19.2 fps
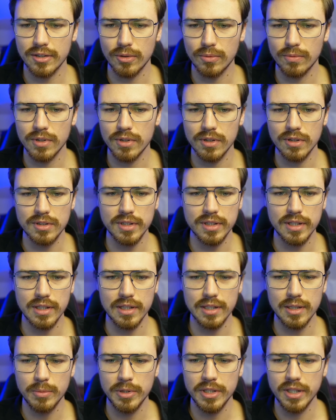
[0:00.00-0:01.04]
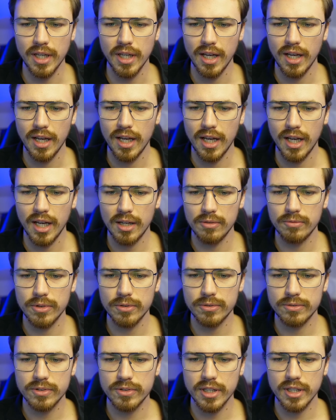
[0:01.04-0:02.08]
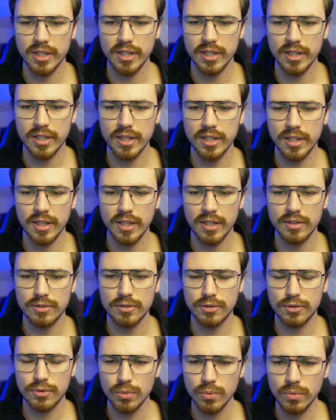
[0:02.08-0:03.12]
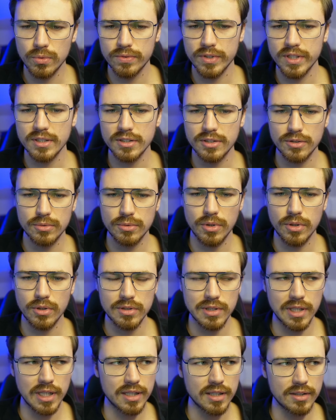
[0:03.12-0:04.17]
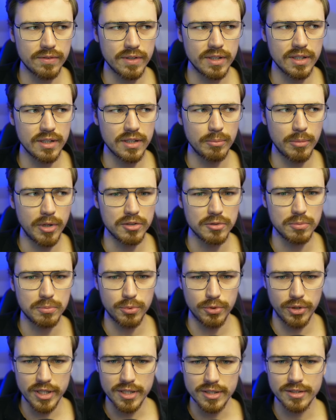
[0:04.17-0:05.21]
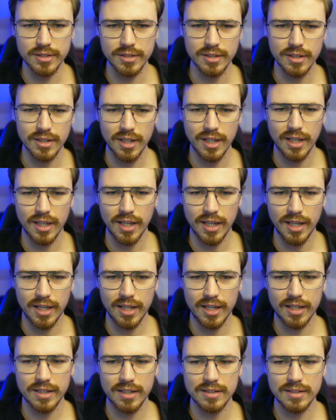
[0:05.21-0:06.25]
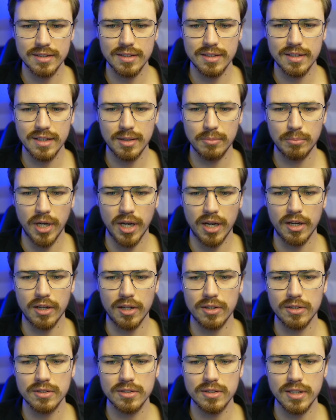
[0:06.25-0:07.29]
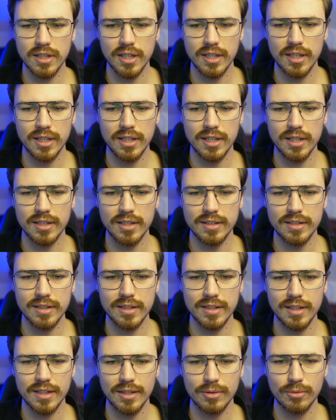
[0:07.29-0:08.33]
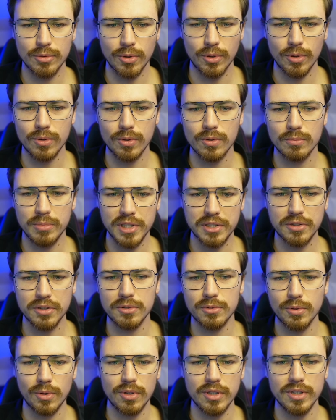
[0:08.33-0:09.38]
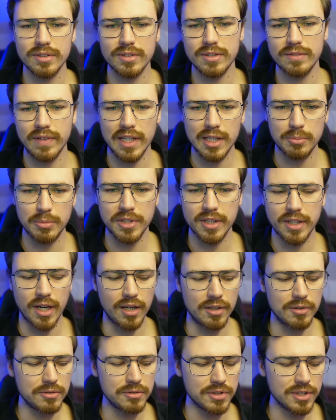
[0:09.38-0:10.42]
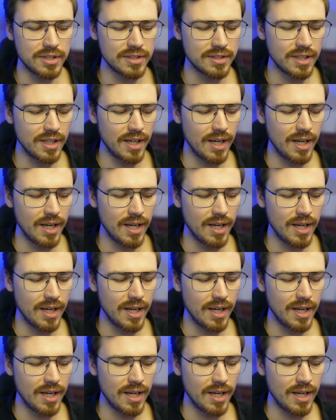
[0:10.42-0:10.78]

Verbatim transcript: overlooked it a little bit uh, with the two things you wrote, like I think about BRICS and about uh, the role Bitcoin role in developing countries.